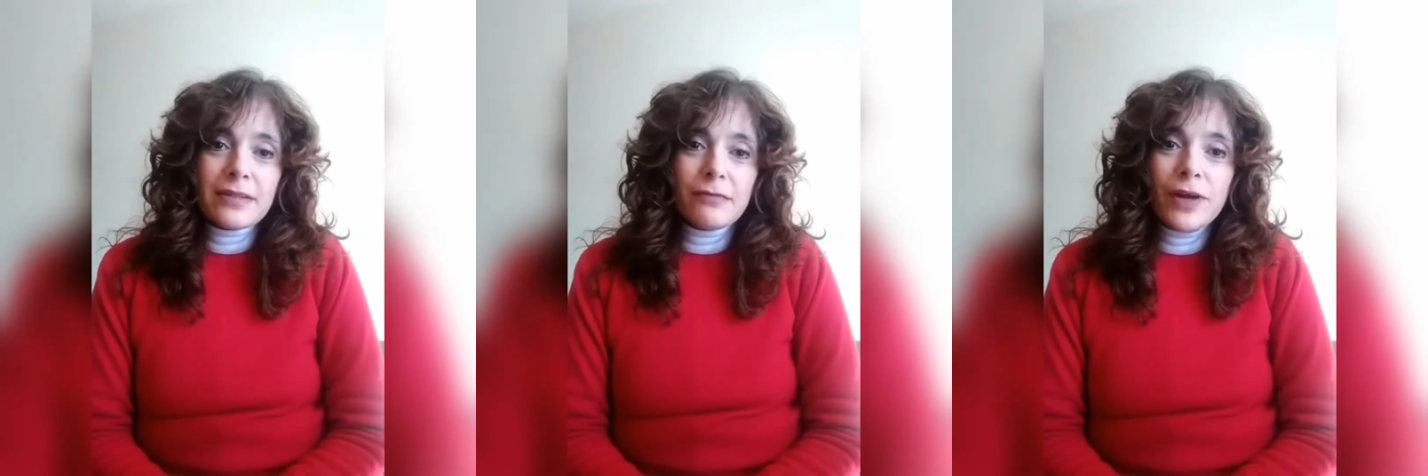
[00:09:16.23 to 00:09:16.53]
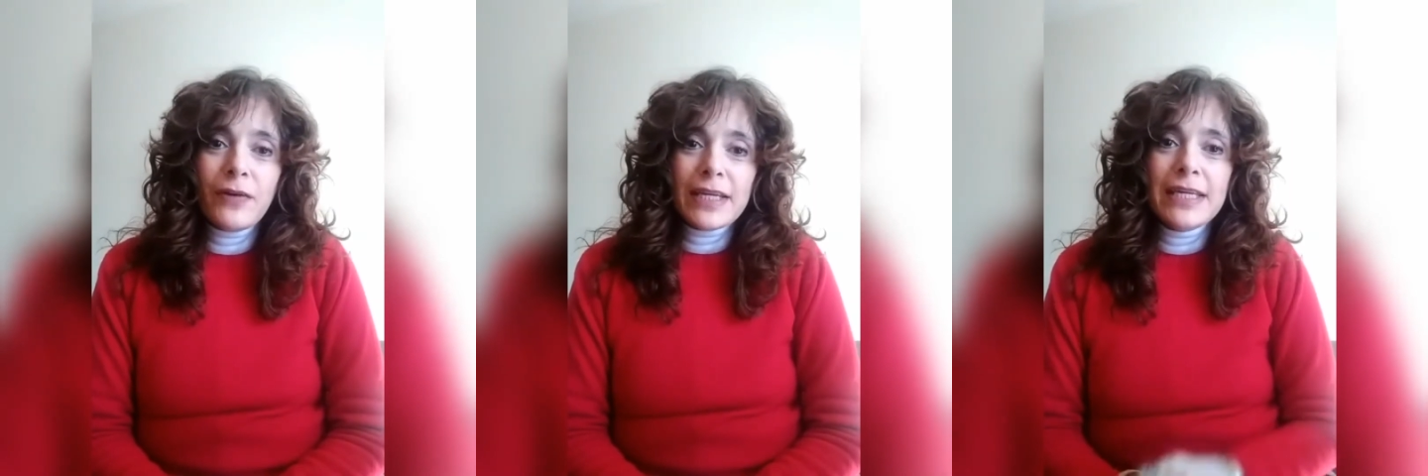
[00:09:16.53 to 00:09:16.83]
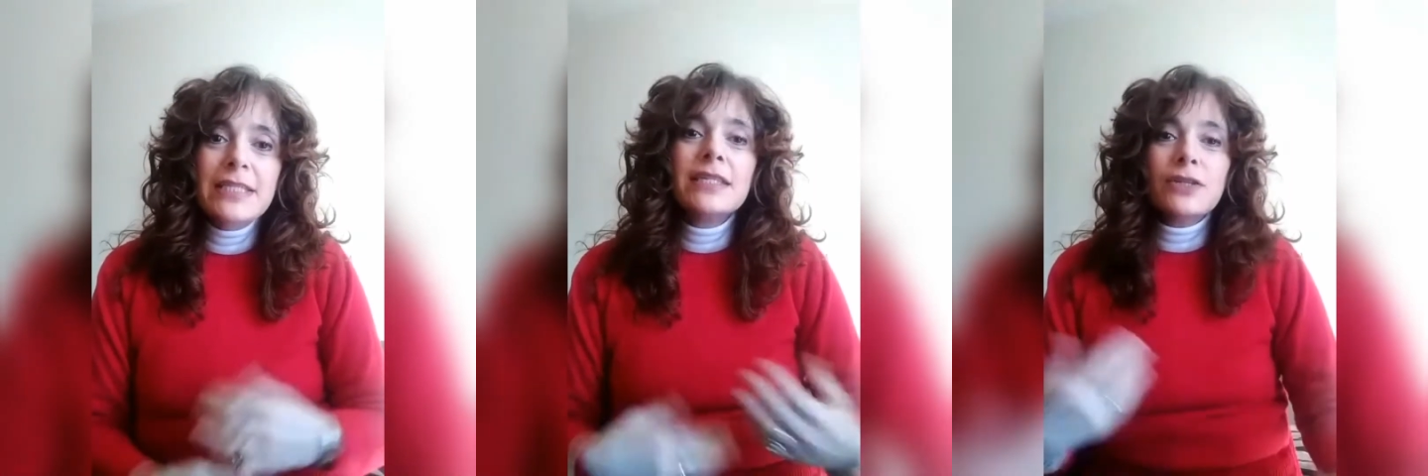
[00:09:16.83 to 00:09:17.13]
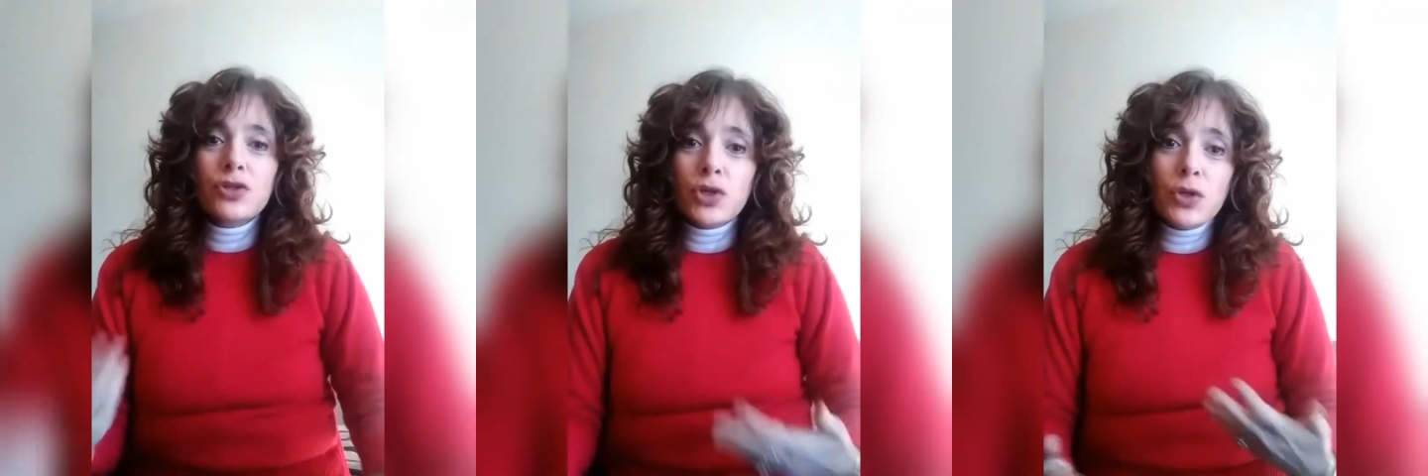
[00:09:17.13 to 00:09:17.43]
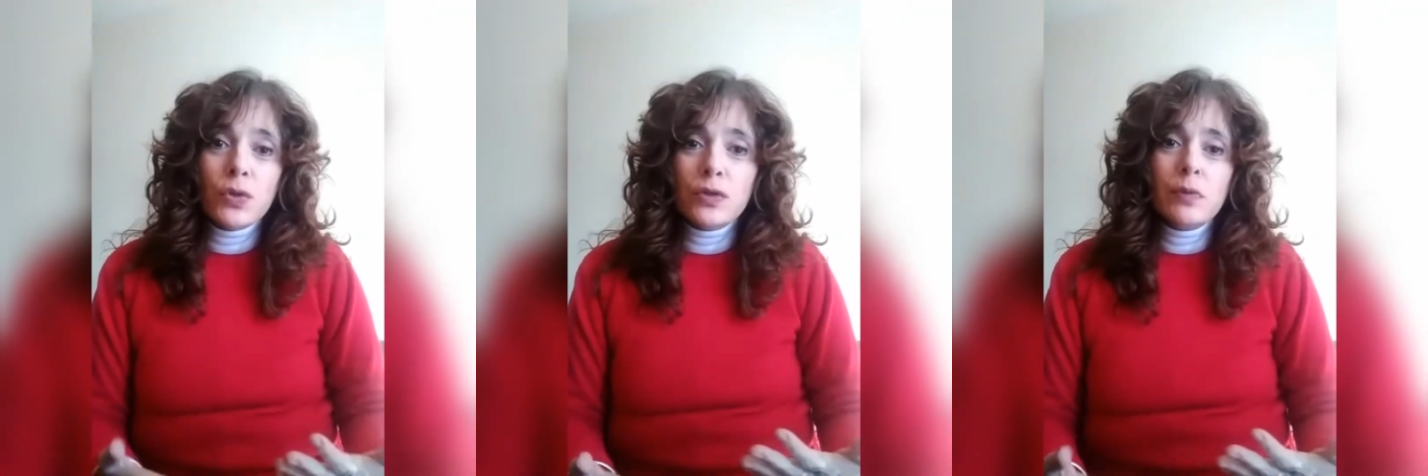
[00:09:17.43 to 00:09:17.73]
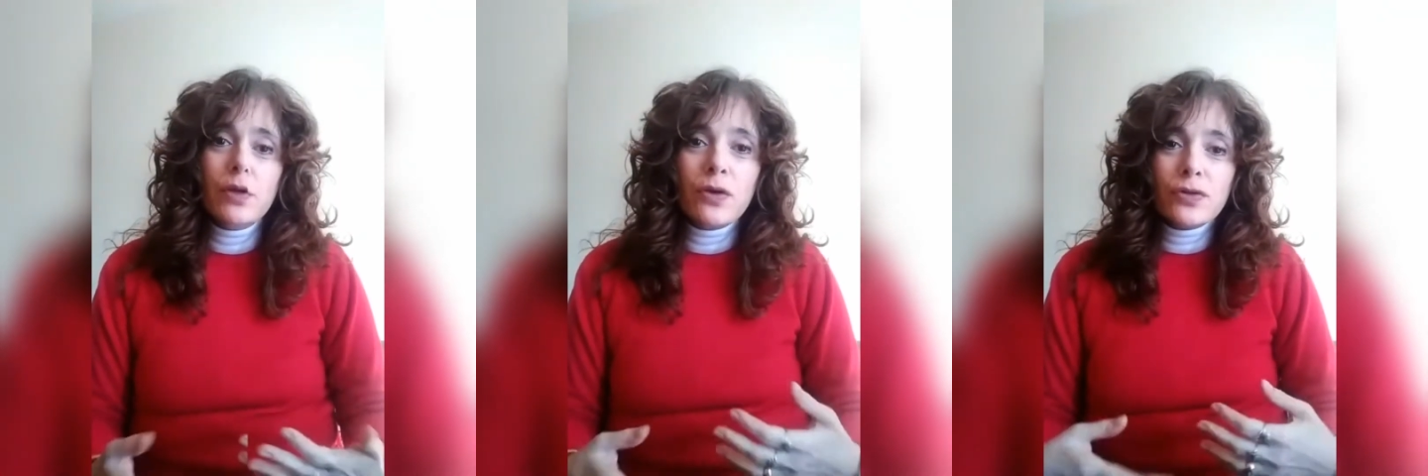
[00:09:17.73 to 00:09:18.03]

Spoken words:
very easy to use because